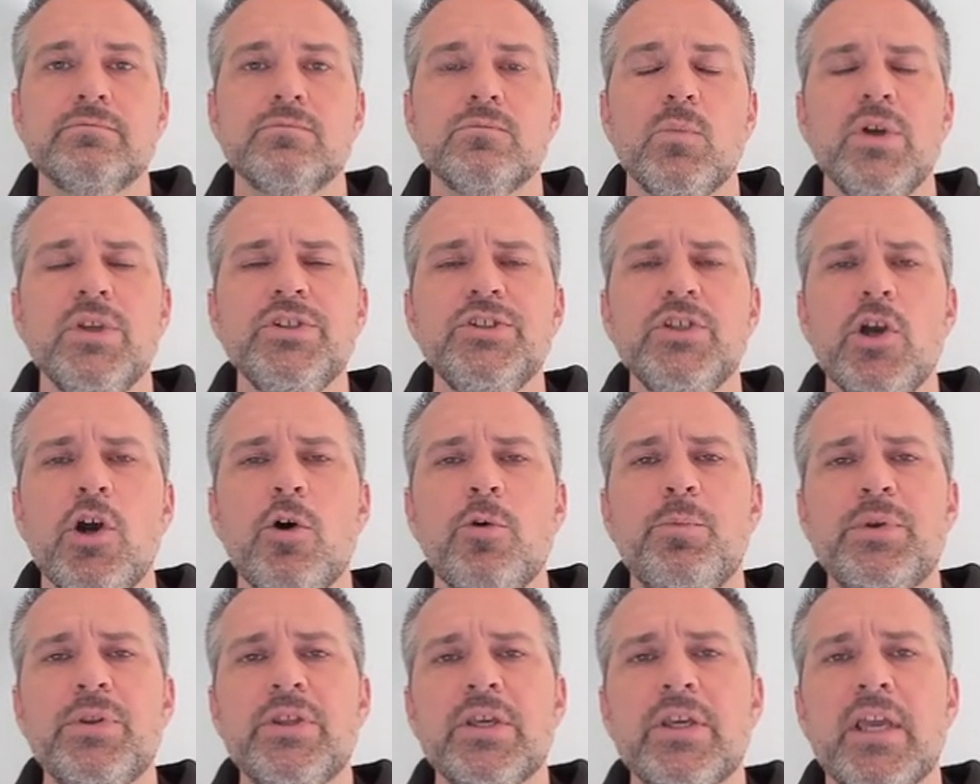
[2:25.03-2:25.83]
Once you
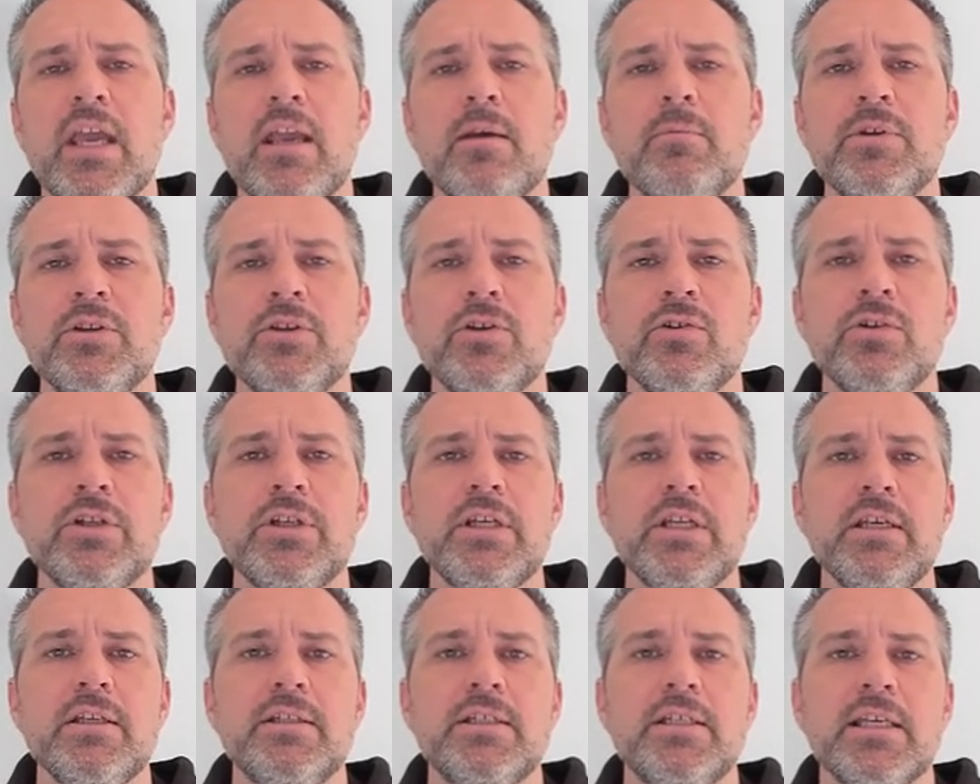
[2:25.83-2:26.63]
open the game in
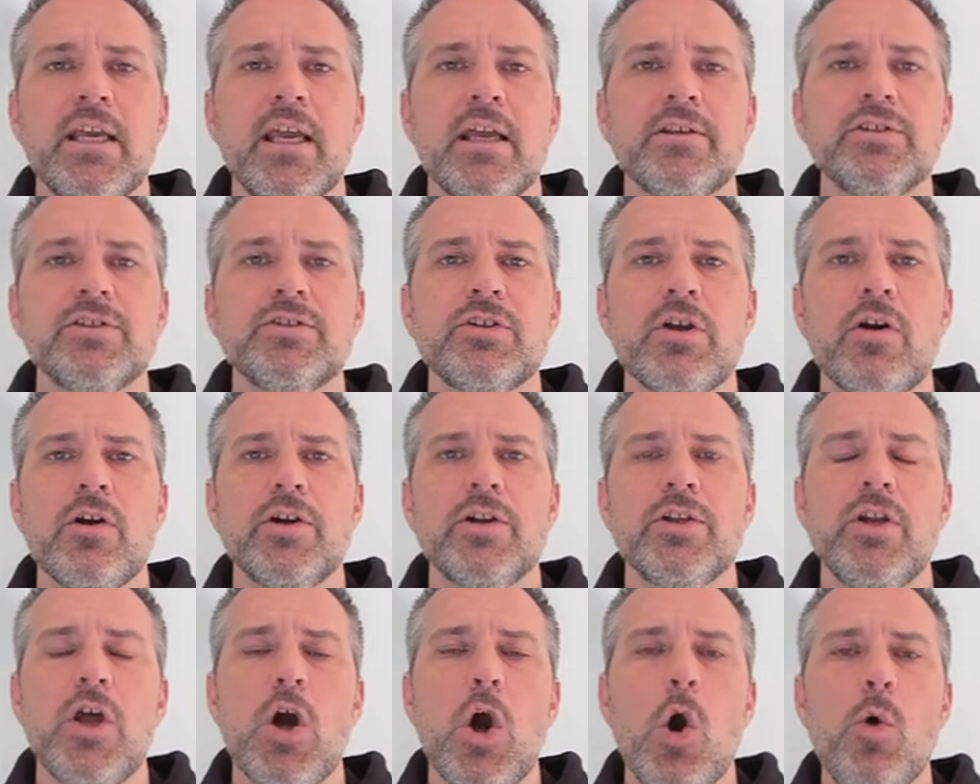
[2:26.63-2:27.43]
Unity, to get
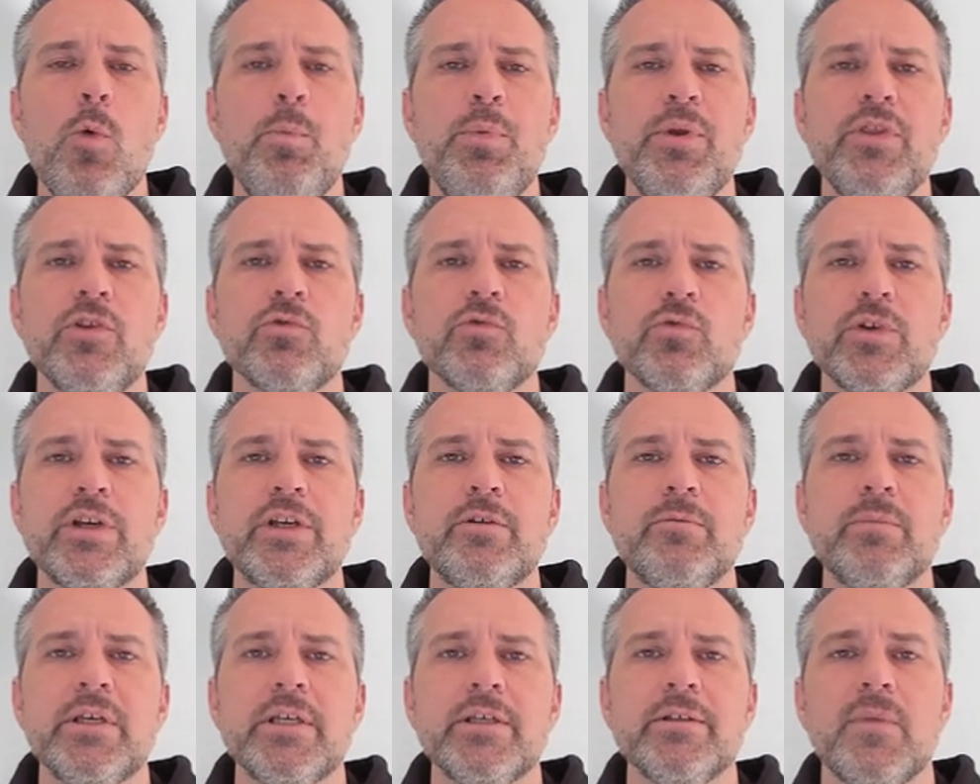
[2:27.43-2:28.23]
started, open the
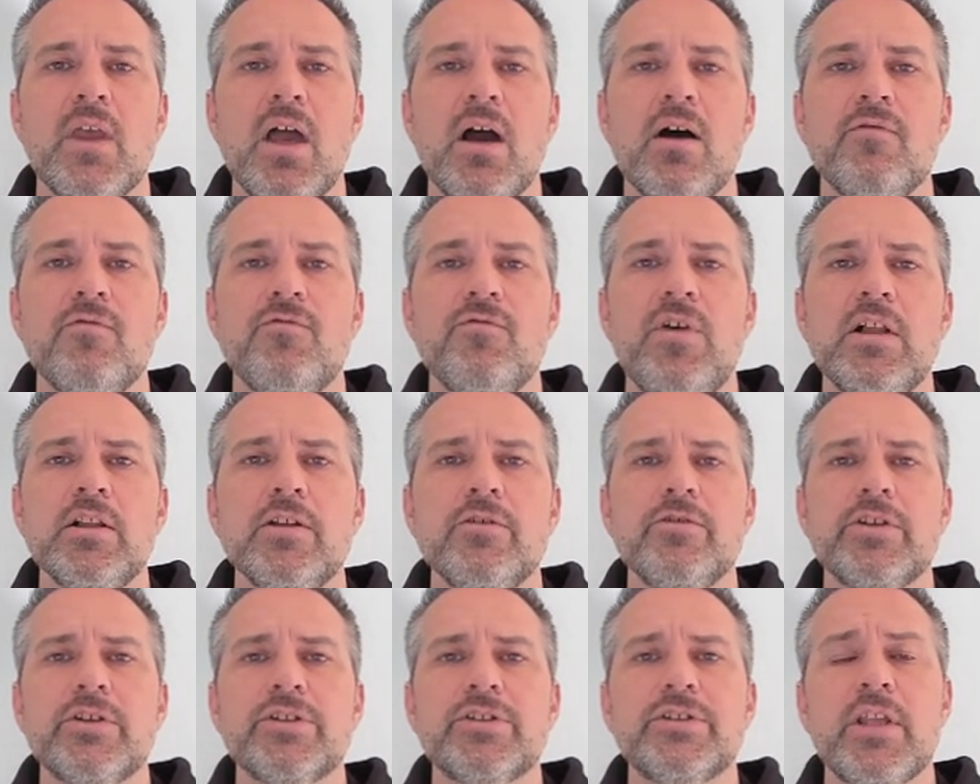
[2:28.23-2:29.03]
README,
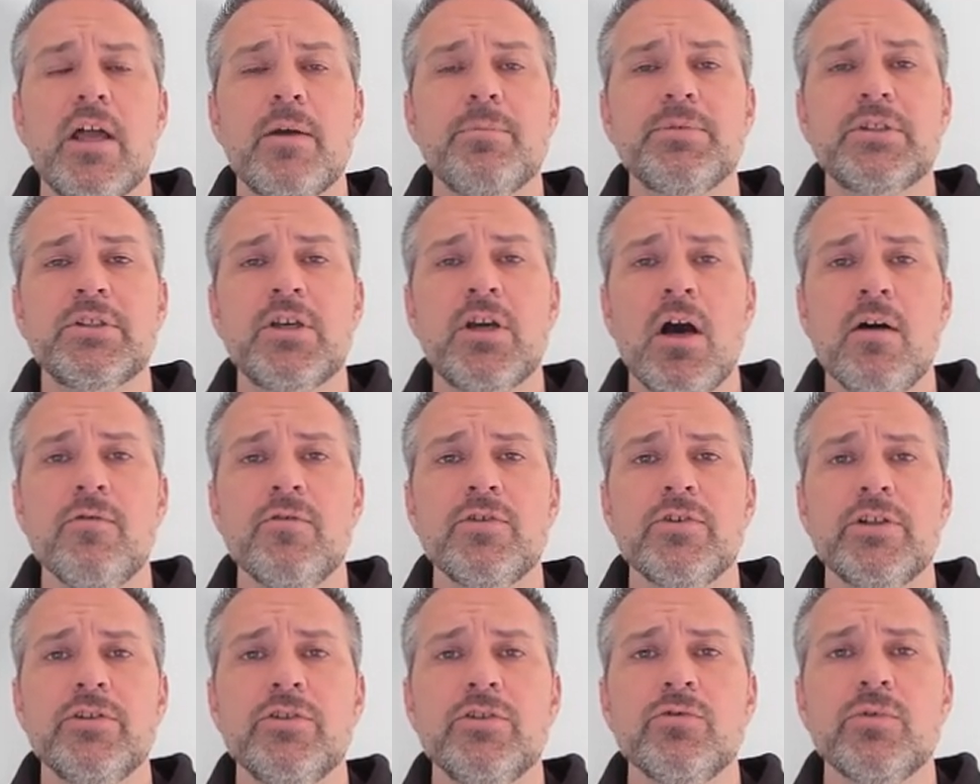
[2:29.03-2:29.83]
follow the steps
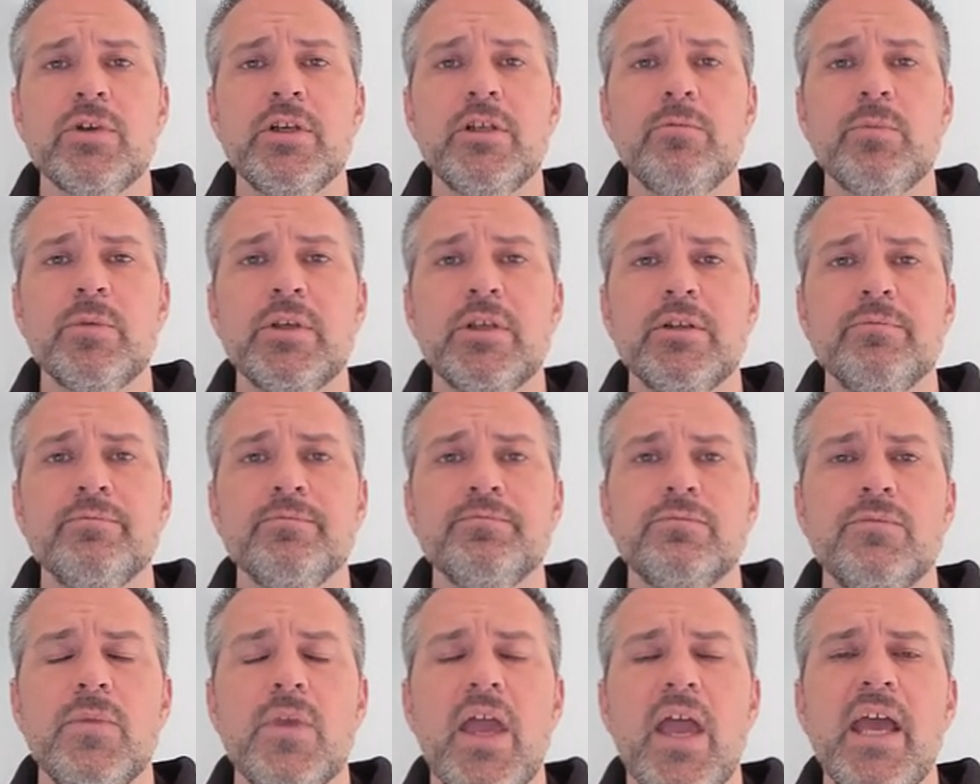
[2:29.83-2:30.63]
covered in the README,
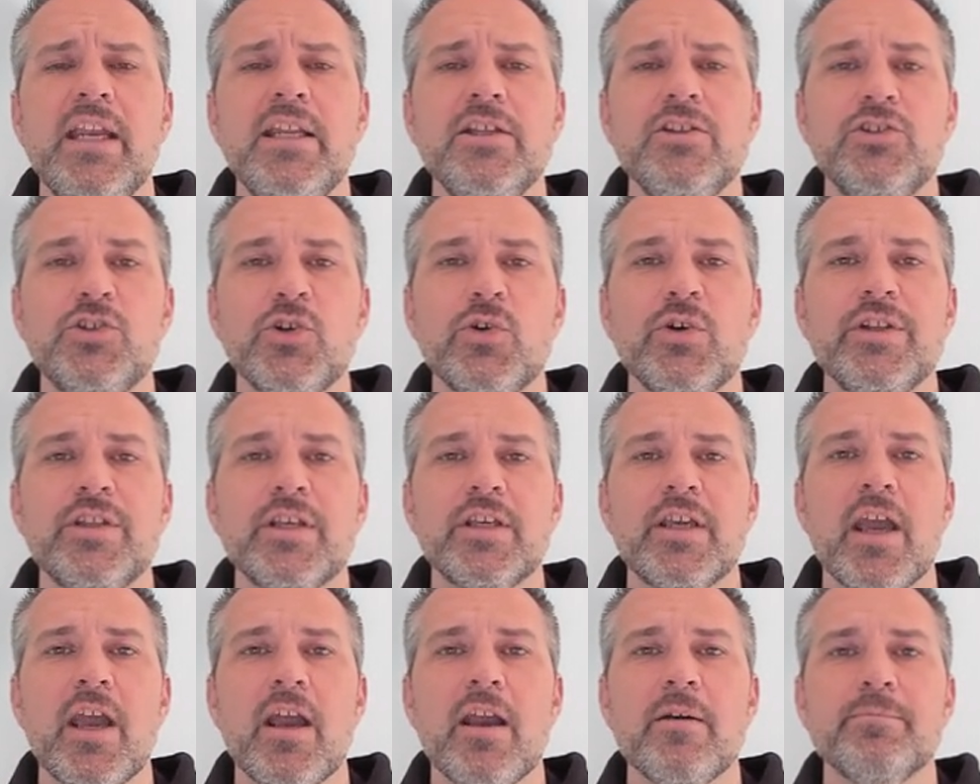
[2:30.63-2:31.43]
and enjoy the
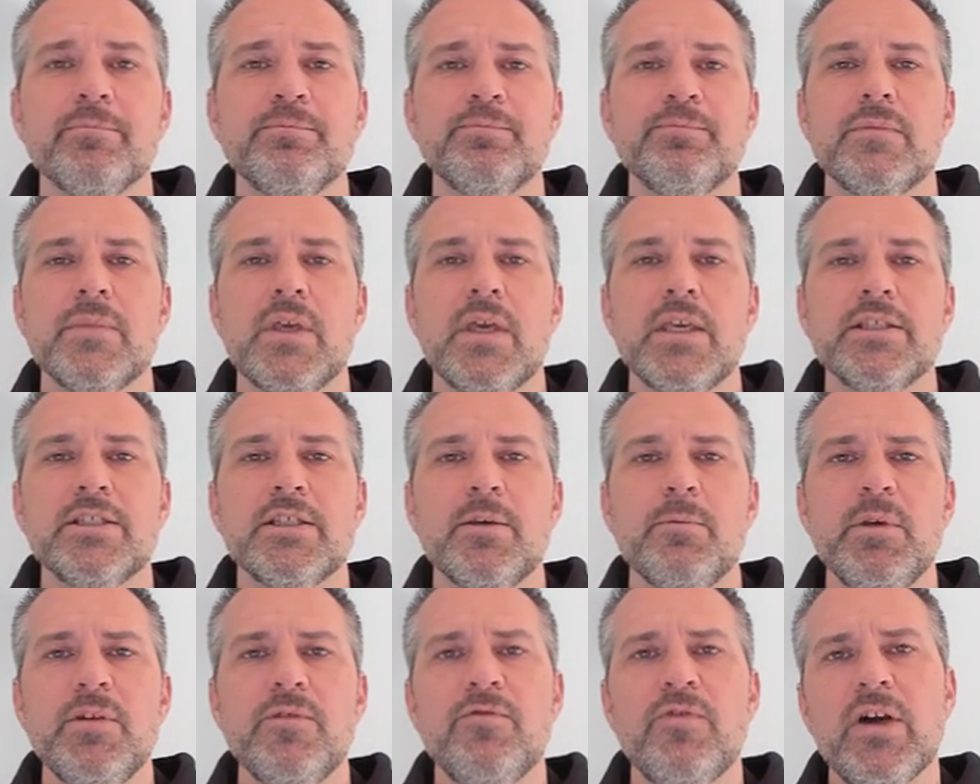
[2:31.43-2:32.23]
game.
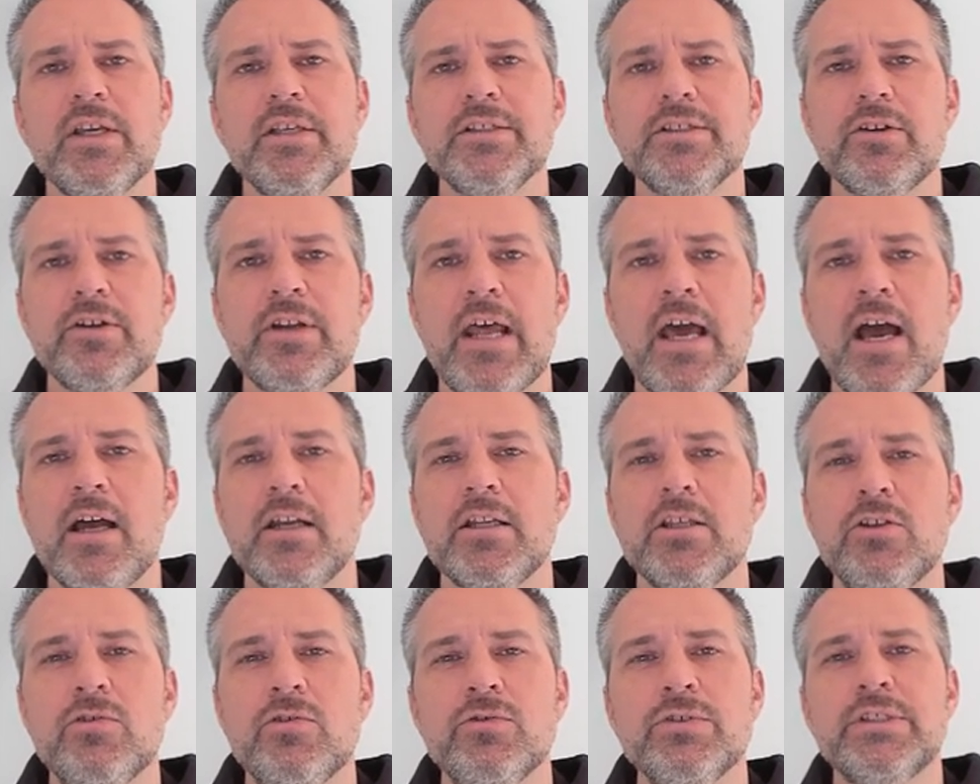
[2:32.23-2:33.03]
Some advice on how
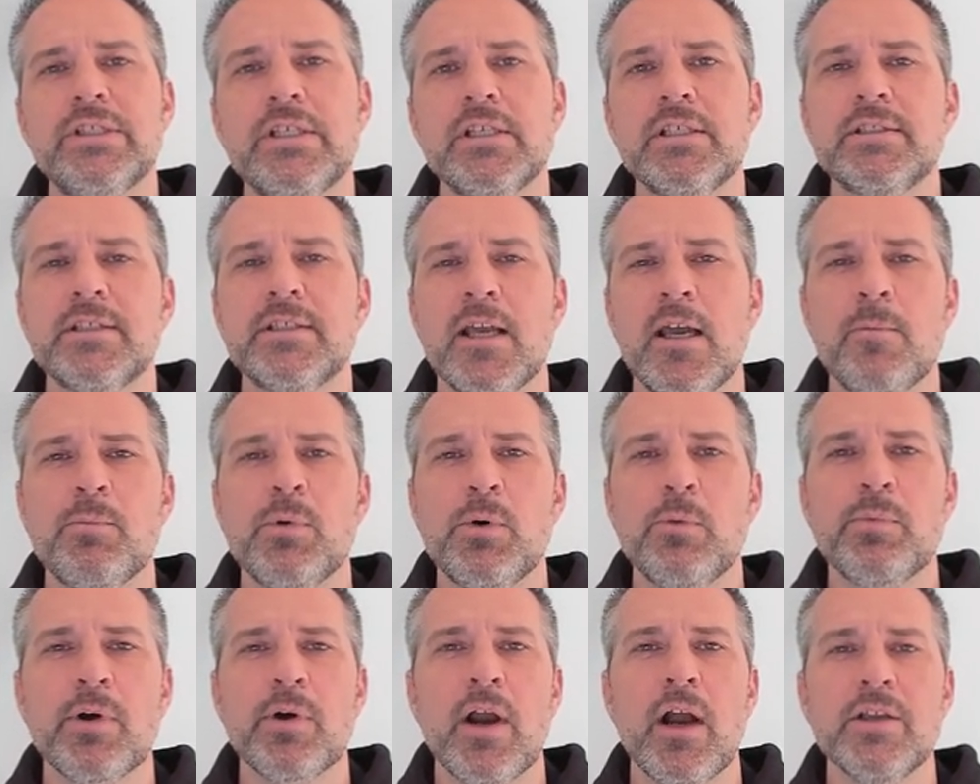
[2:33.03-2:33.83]
to use these
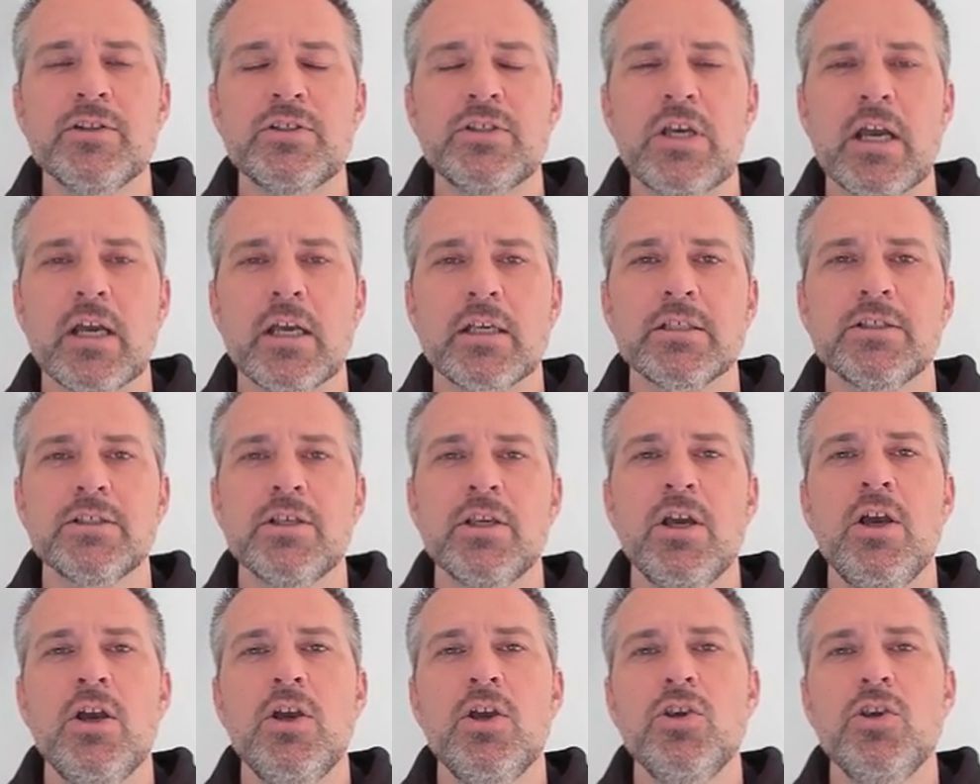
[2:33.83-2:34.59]
sample projects.